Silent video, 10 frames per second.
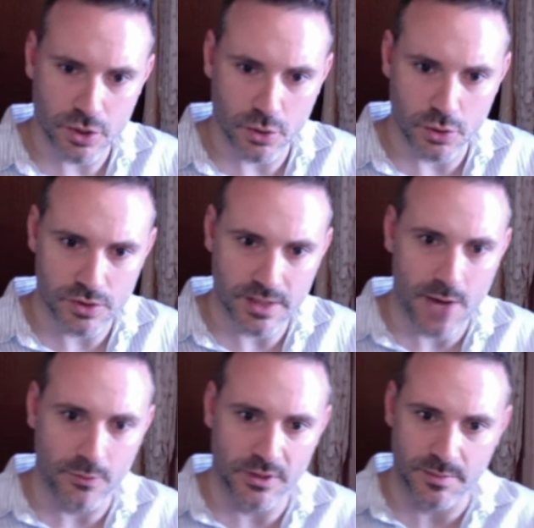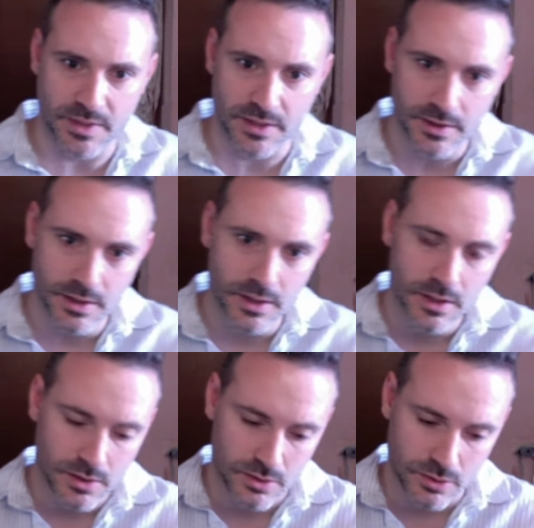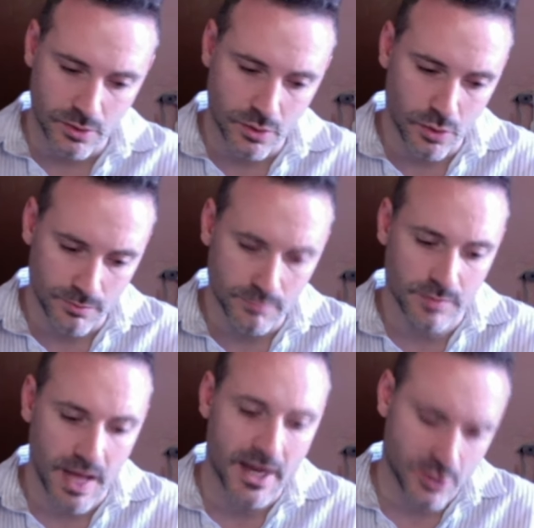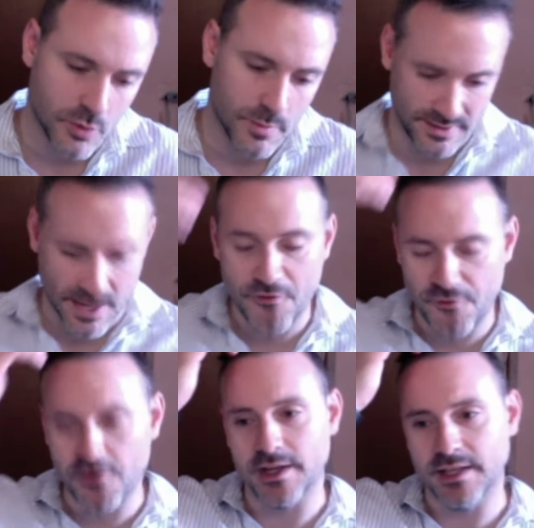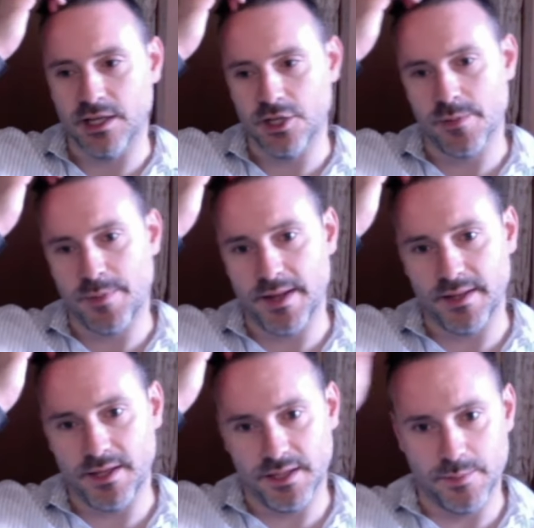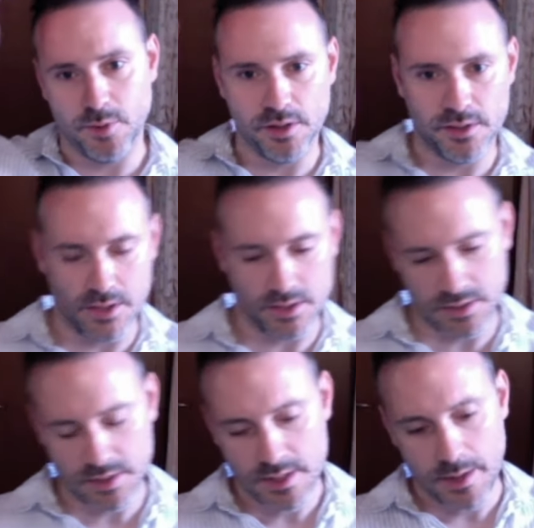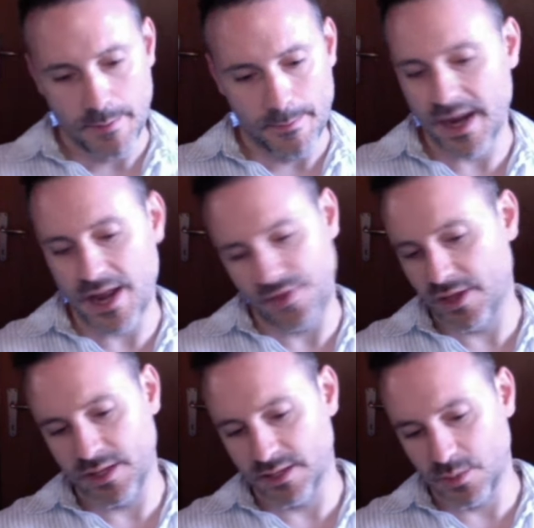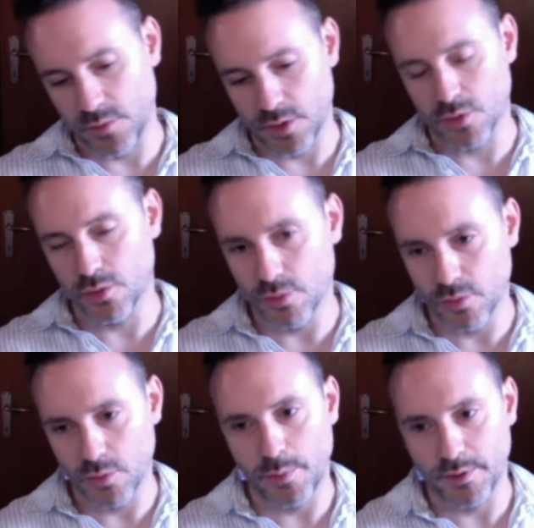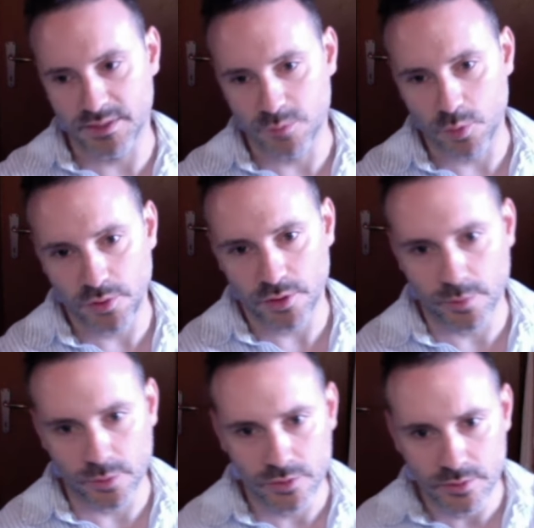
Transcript: She goes down, disappear. So actually it would be tougher Italy-Japan than Italy-Poland, yes. But I think Italy will go pretty smooth in top 2.